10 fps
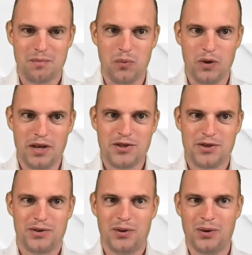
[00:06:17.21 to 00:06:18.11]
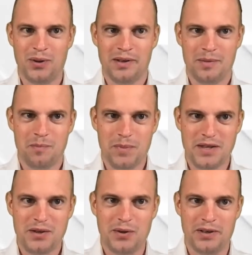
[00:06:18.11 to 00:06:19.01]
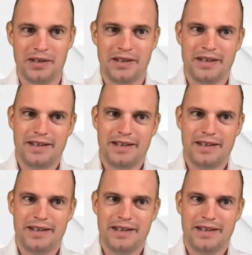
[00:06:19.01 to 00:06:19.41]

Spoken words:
bullish on Bitcoin.